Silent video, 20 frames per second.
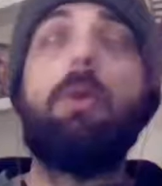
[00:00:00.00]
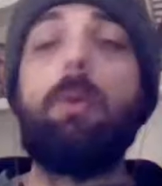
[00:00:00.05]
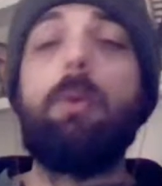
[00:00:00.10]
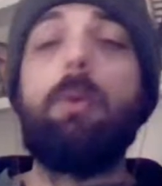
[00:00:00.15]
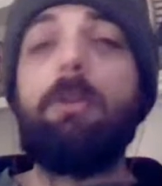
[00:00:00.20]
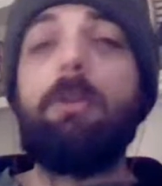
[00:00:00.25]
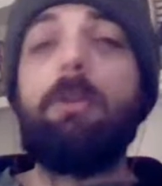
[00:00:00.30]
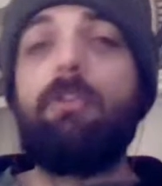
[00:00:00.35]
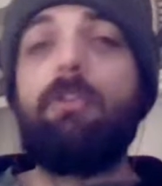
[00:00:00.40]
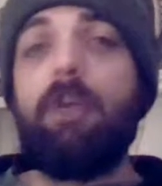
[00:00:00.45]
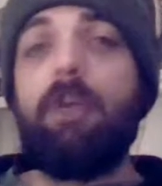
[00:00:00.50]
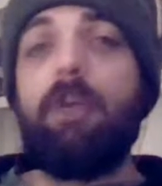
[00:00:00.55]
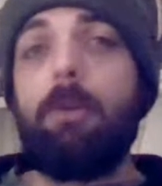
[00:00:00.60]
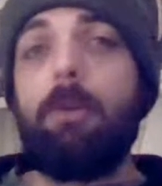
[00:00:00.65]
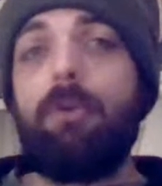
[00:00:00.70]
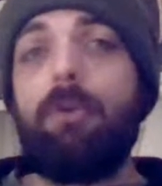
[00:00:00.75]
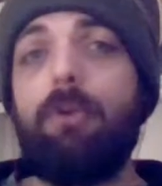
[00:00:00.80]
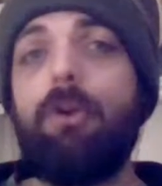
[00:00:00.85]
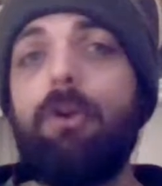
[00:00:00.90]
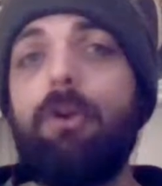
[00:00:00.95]
women's
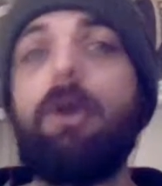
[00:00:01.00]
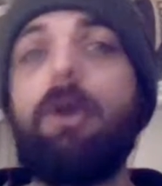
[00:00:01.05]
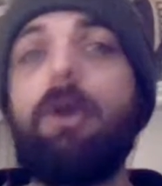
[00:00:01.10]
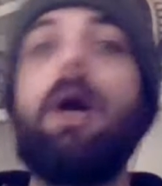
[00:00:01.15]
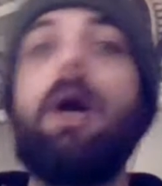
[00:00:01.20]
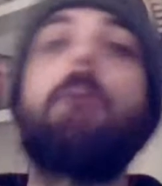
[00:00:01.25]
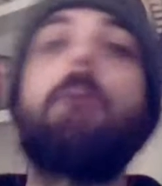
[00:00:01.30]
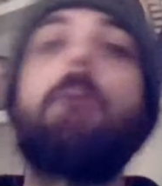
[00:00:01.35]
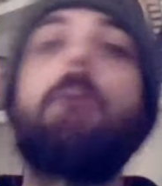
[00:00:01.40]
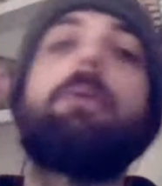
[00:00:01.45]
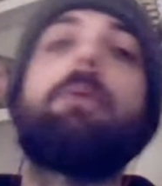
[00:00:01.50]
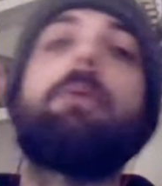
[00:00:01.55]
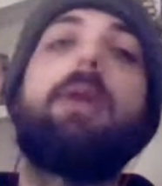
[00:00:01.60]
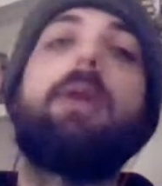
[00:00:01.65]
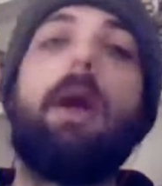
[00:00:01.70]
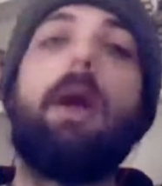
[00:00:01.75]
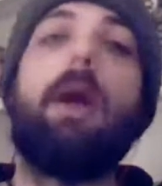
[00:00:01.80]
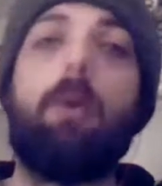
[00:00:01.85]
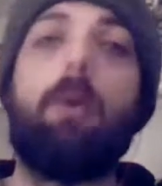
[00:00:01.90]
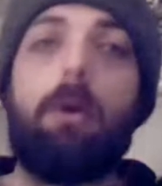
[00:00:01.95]
chamber took up an
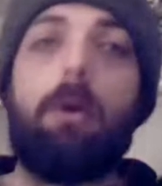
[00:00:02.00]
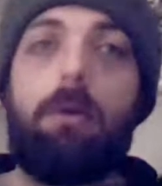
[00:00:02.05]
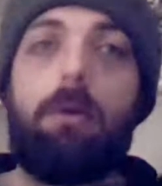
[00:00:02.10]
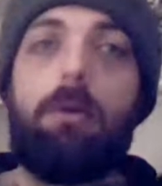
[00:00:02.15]
hour.